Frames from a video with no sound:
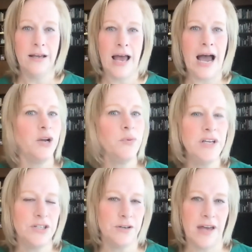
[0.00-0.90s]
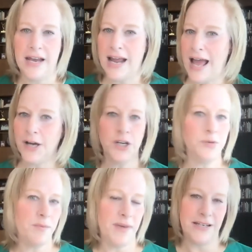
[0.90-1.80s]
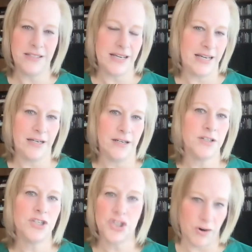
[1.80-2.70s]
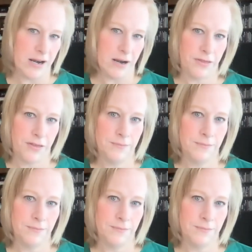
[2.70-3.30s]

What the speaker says: How do we do that? How can we maintain strength?